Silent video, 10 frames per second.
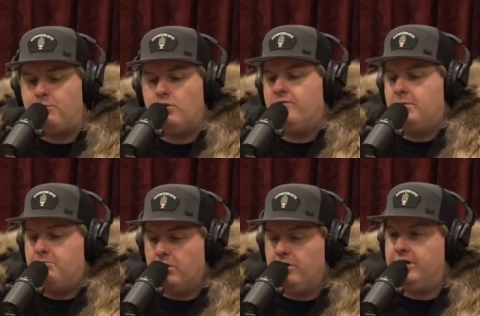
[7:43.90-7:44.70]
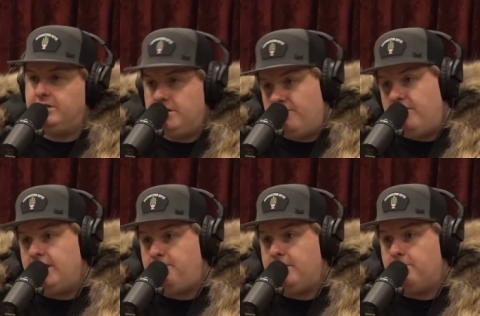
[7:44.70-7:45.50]
more of a burden to
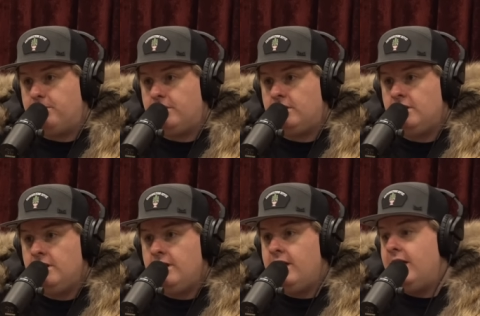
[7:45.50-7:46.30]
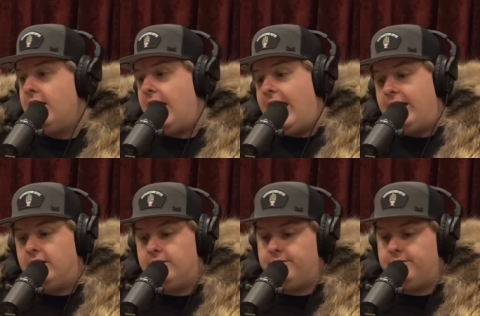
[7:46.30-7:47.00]
feed people. Right. And